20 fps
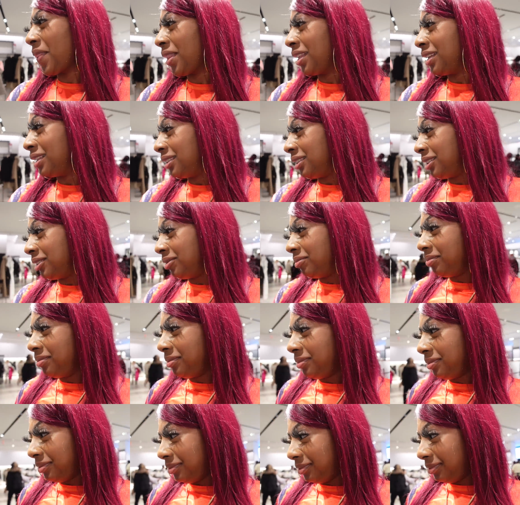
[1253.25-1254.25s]

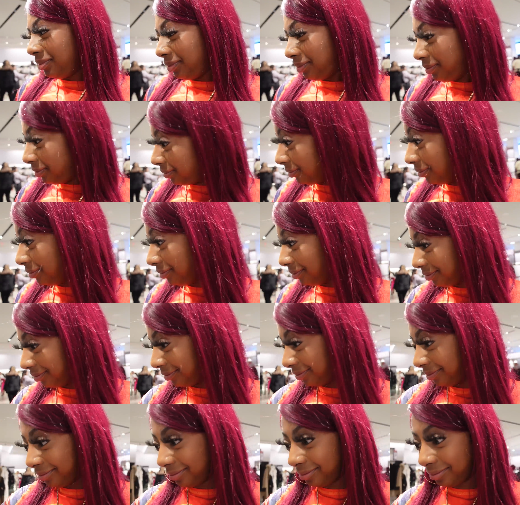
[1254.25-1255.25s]

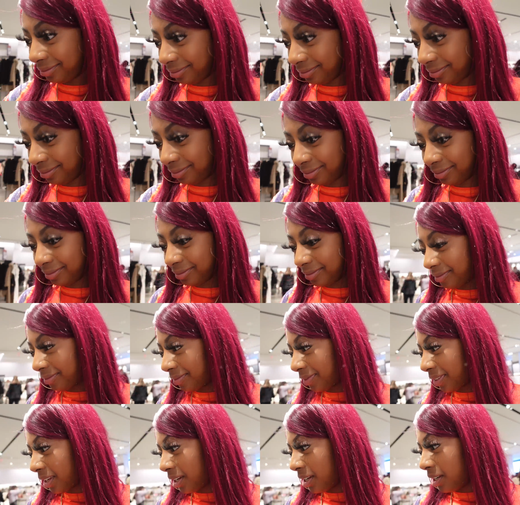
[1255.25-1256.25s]
No one is speaking in this clip.